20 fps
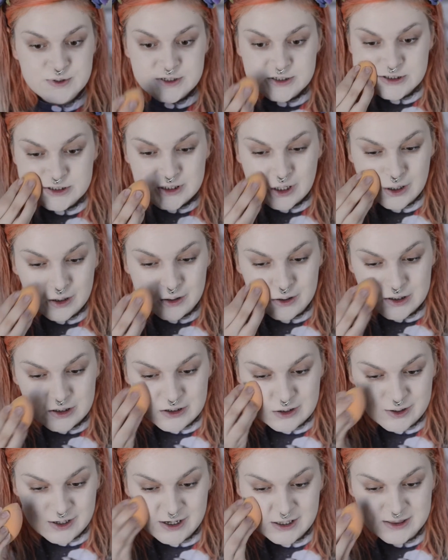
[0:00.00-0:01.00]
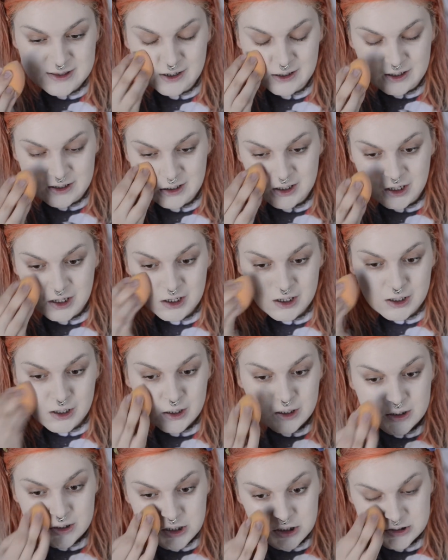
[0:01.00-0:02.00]
So, you know, I had that,
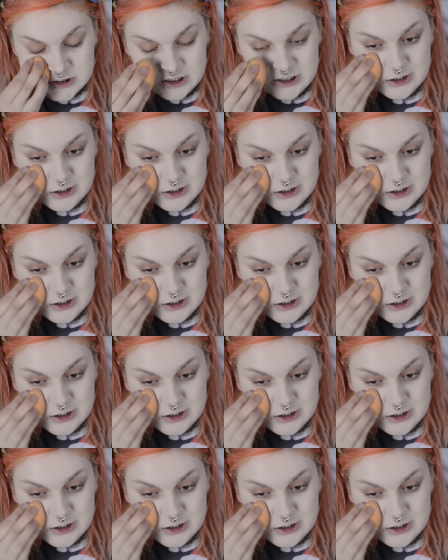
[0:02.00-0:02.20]
so